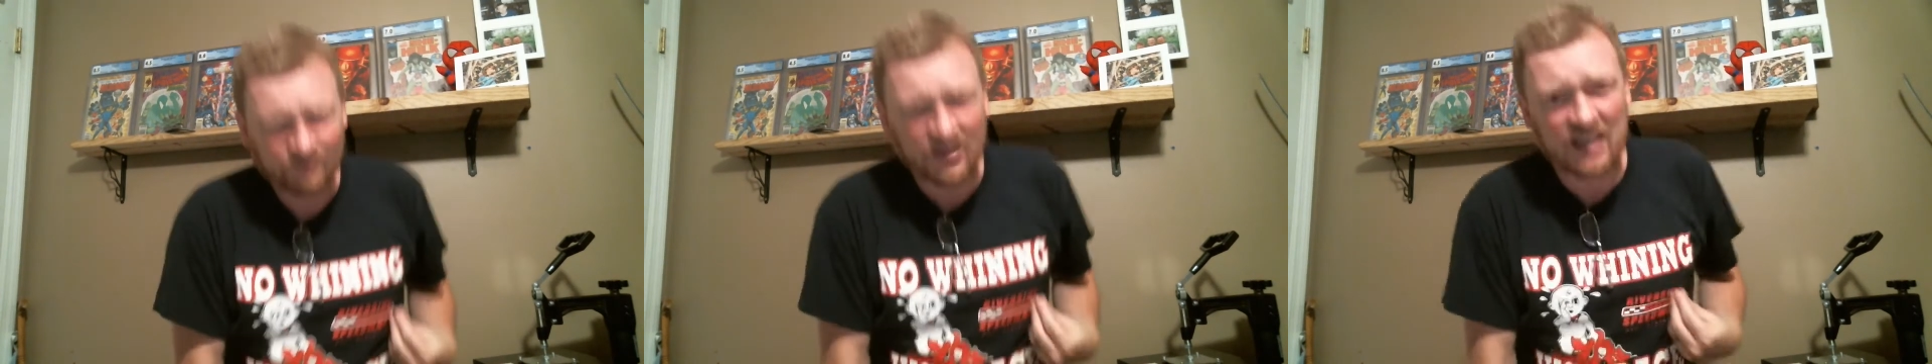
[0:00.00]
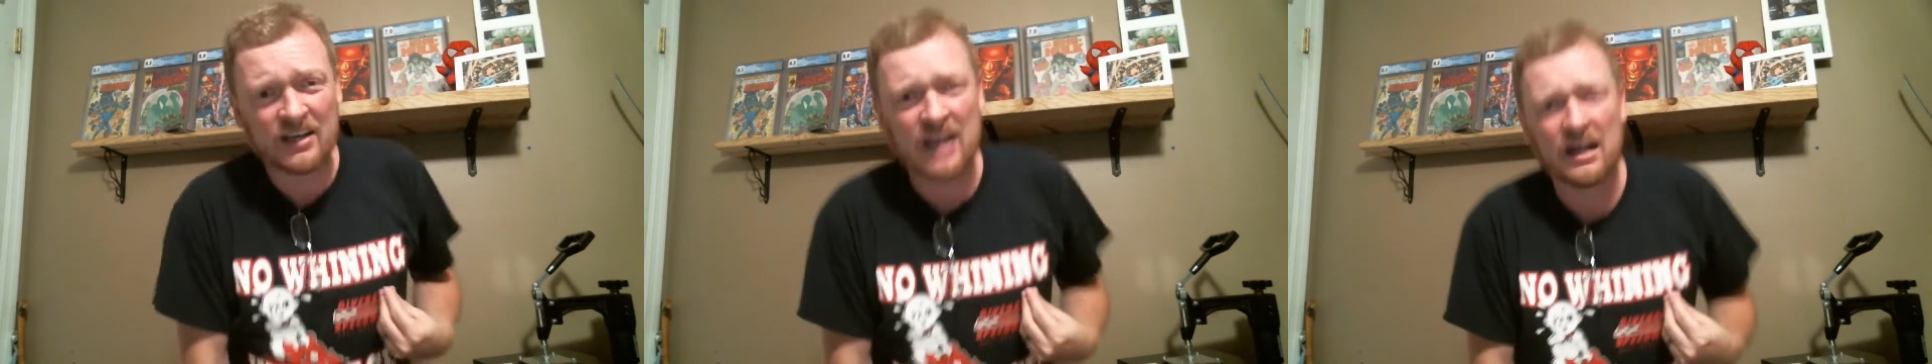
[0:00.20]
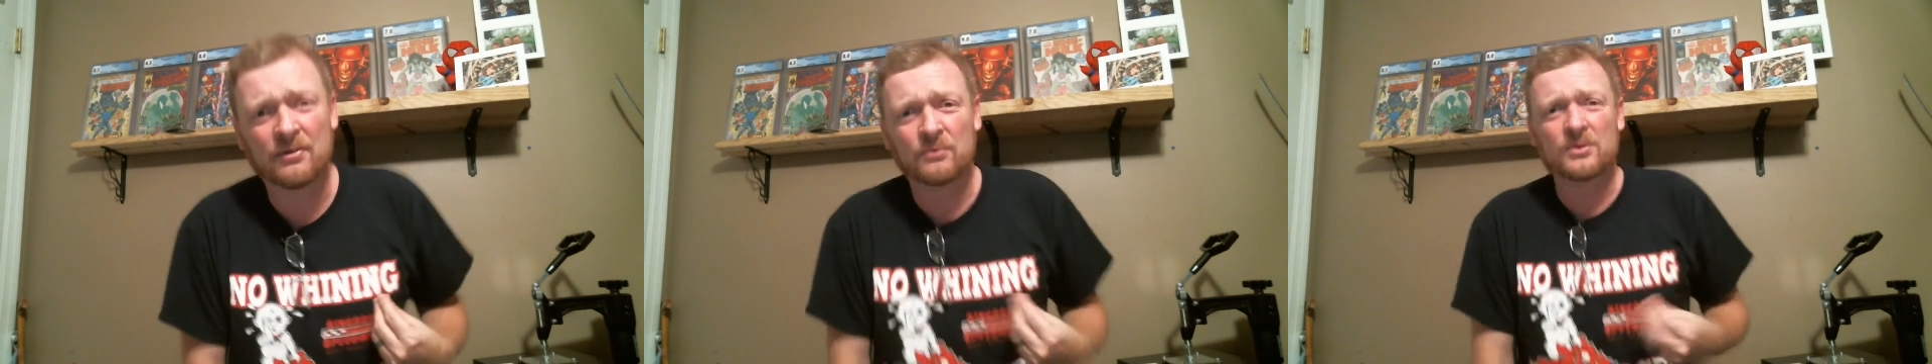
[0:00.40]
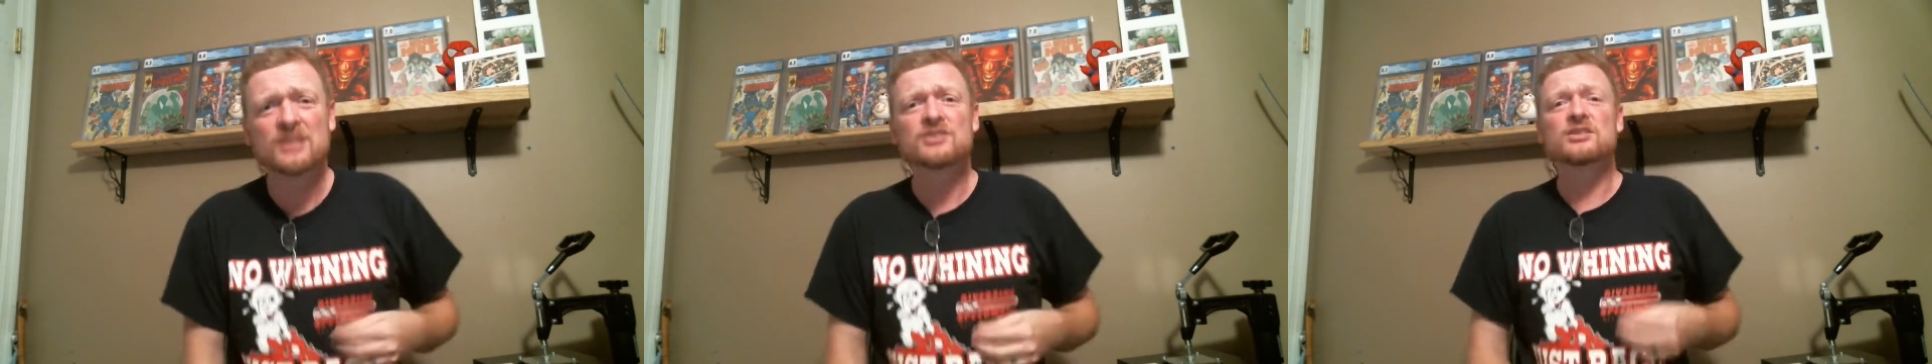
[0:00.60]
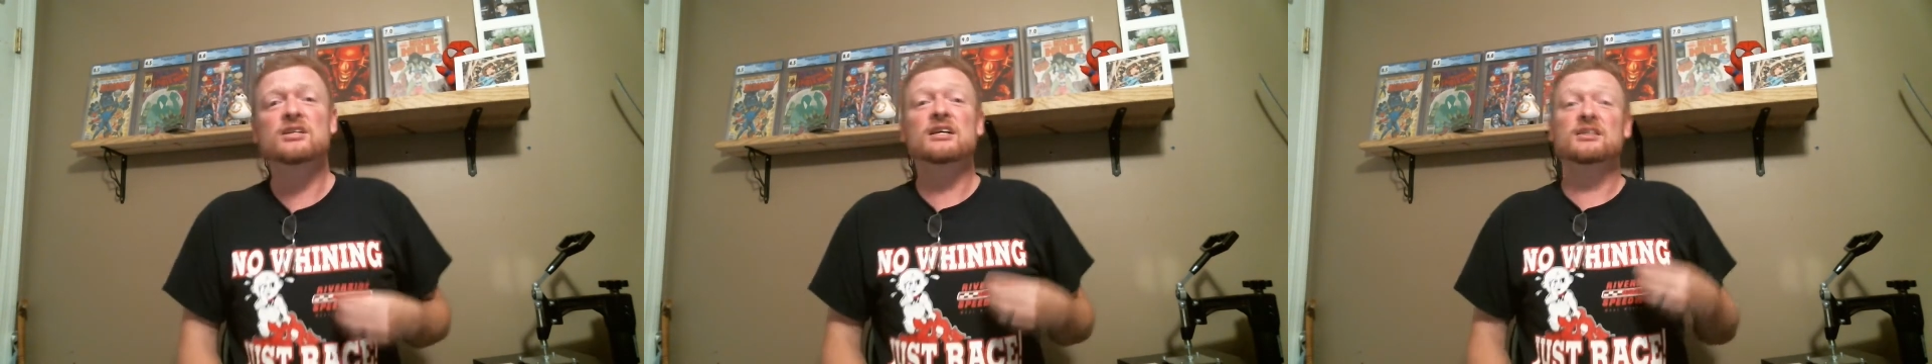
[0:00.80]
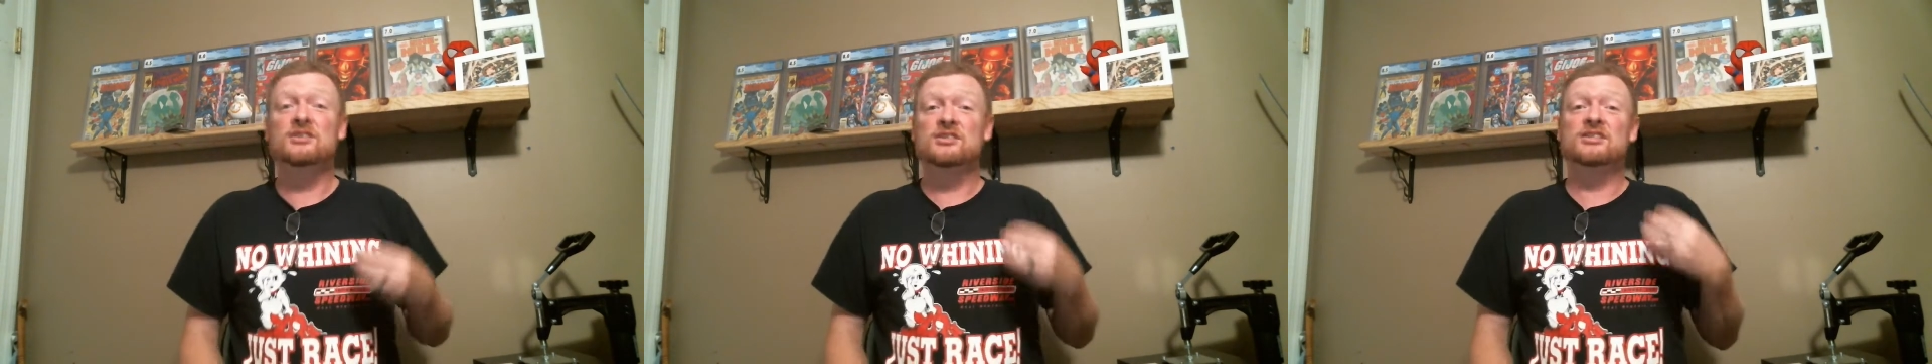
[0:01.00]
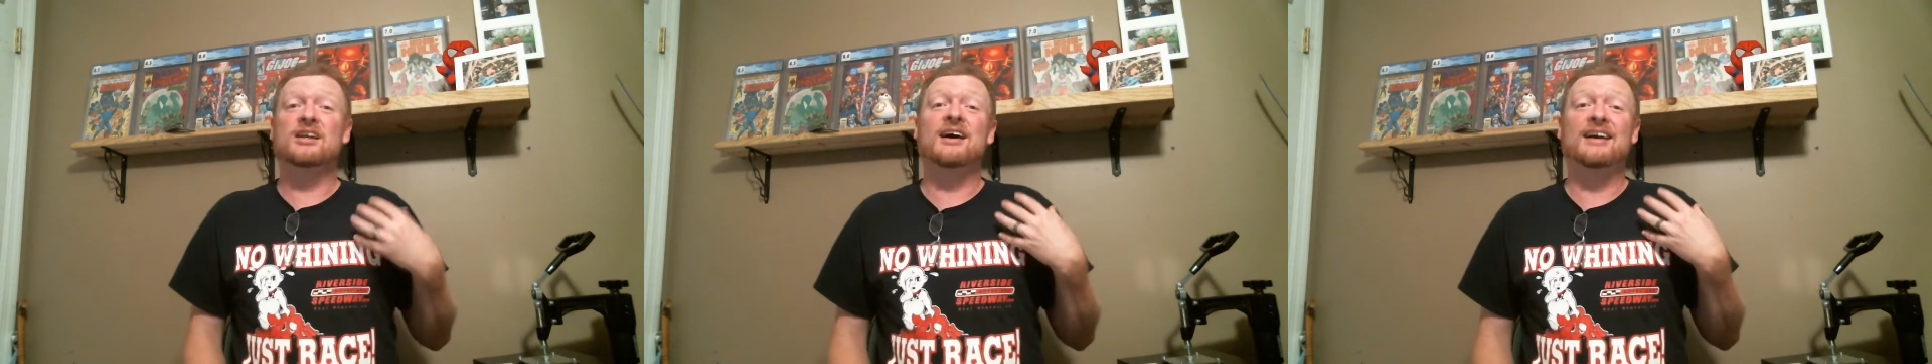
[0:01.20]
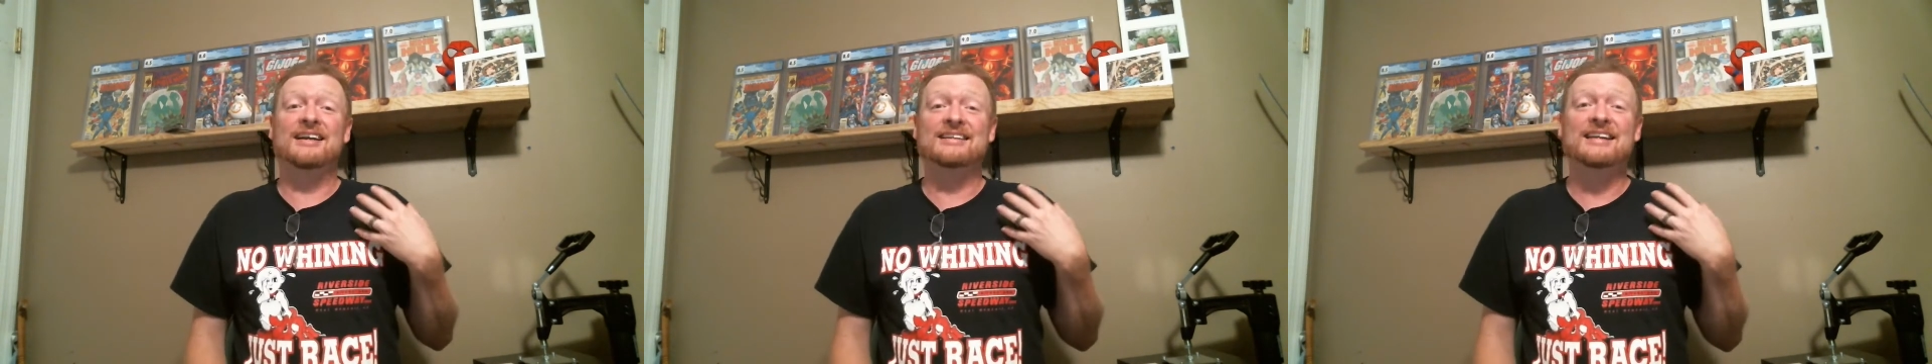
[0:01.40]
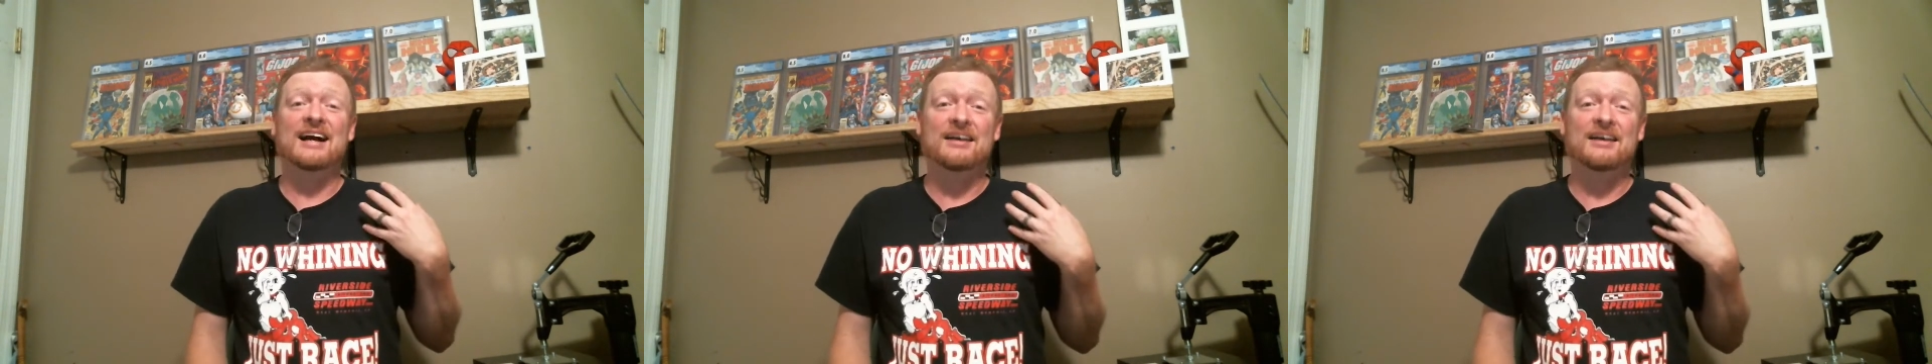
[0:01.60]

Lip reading: Now the reason is I had